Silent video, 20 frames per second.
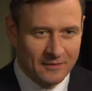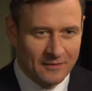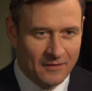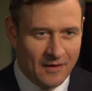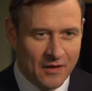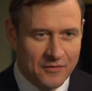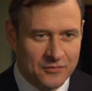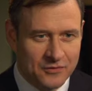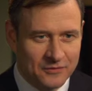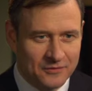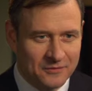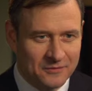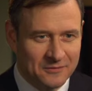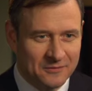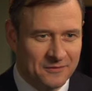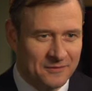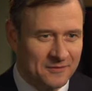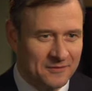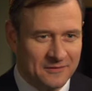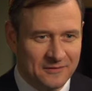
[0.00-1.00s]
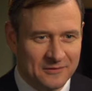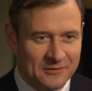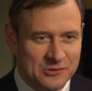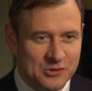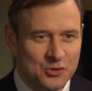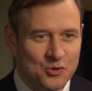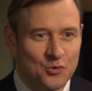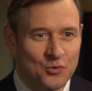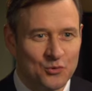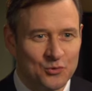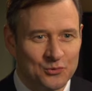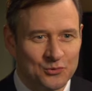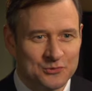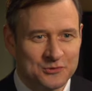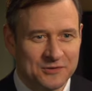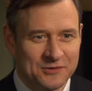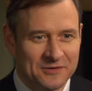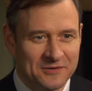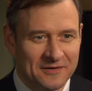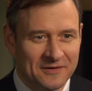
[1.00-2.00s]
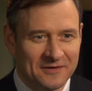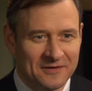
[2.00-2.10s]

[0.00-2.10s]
other schools